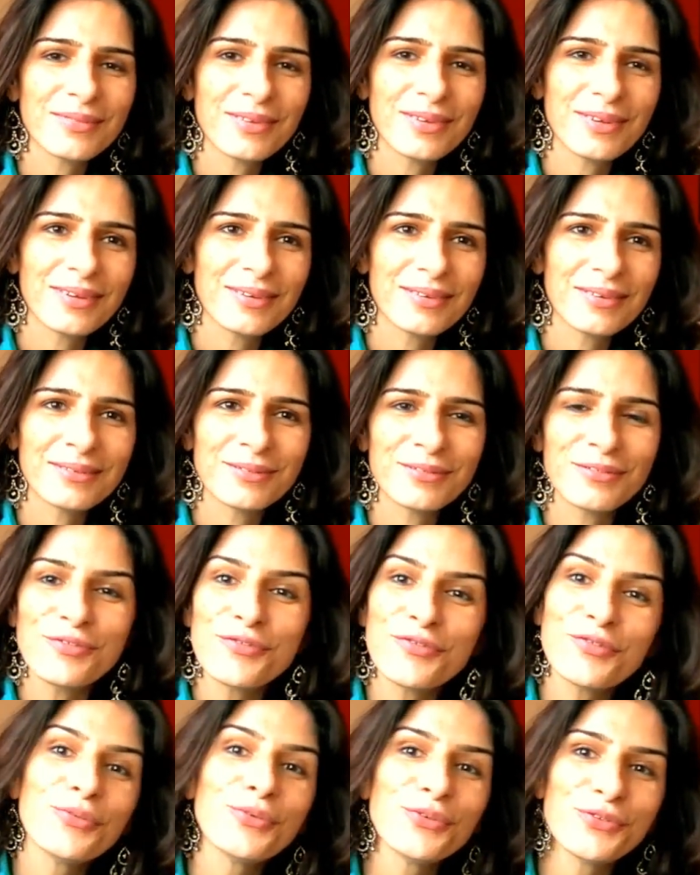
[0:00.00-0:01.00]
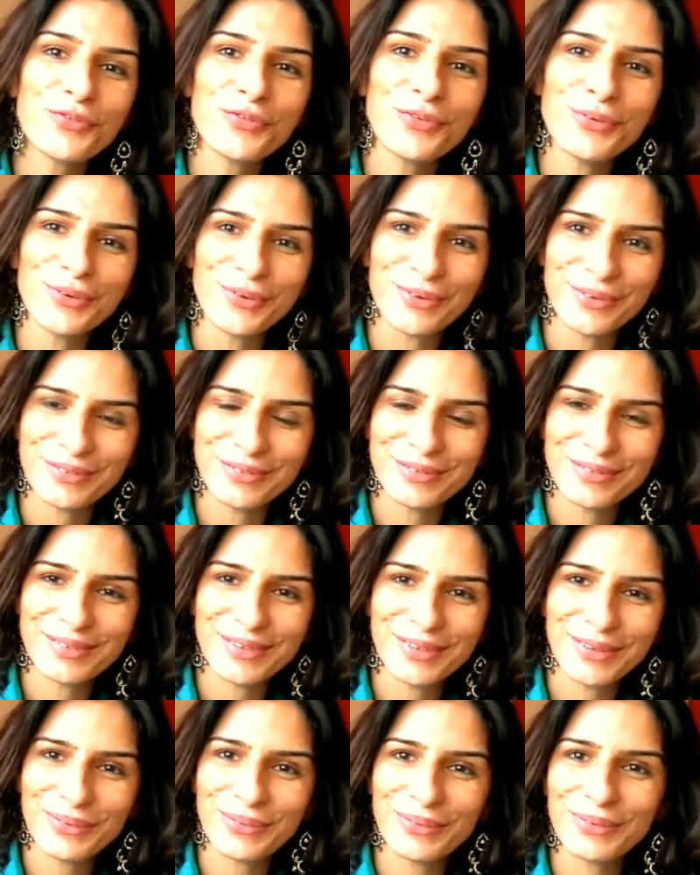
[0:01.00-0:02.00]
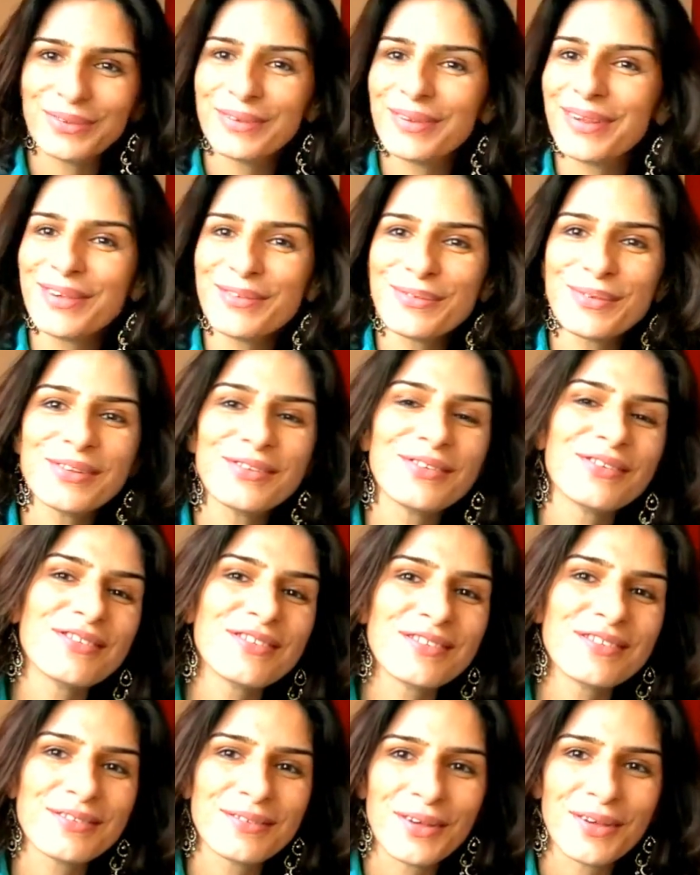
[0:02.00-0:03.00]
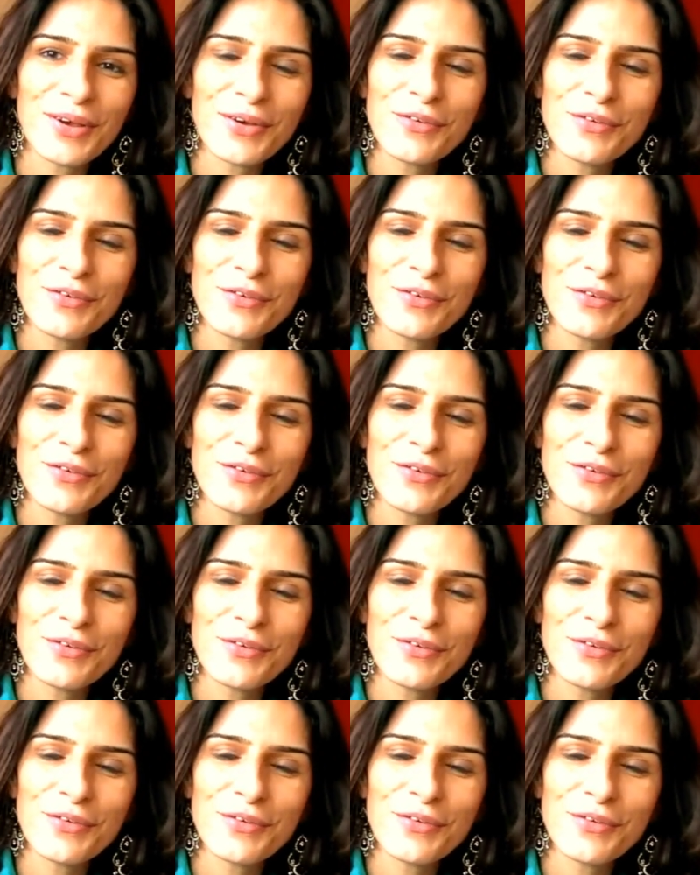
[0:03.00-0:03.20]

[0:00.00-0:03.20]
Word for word: uh, fruitful you know things will just